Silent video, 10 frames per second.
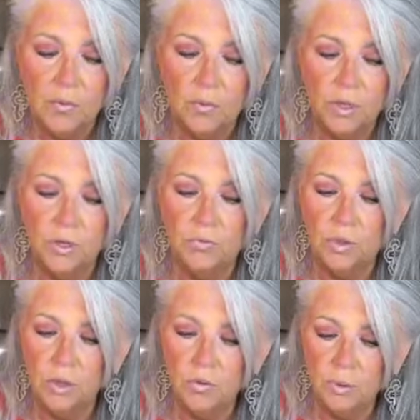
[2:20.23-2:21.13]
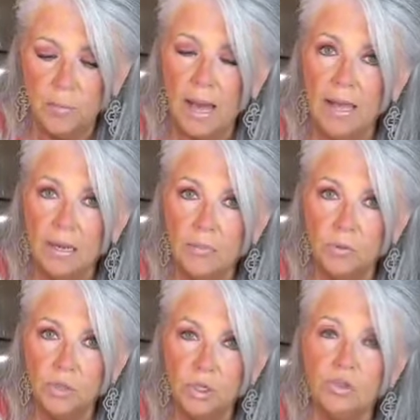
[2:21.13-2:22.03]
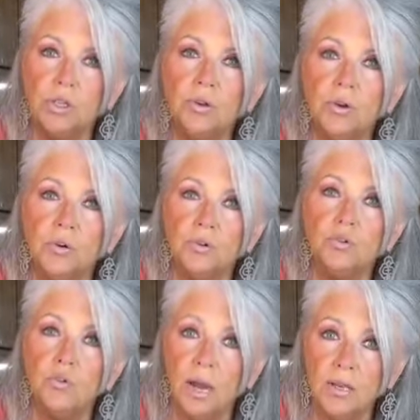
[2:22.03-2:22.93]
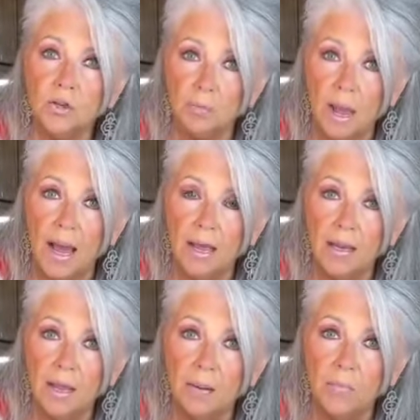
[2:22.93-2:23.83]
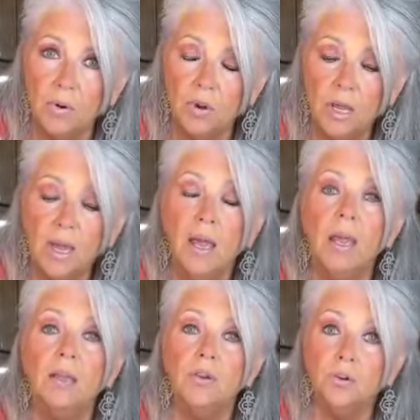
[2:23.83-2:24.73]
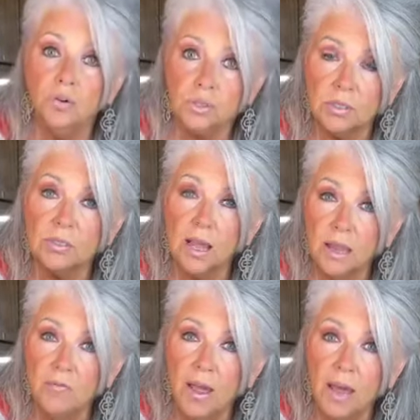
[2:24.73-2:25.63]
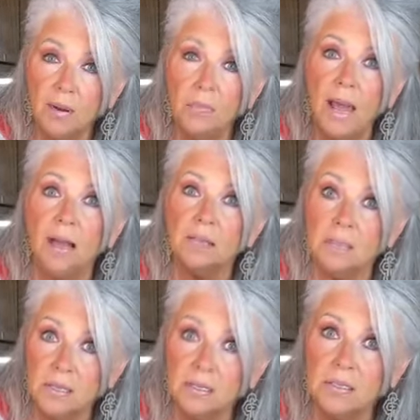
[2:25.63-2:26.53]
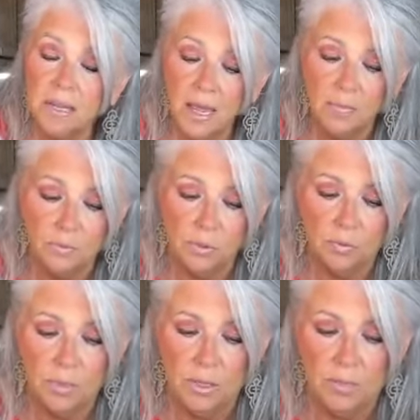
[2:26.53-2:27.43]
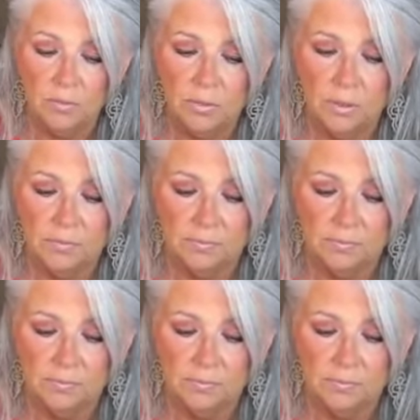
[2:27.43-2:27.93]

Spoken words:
when you do the pineapple juice, you're going to drain your pineapple and you're going to save out about 6 tablespoons.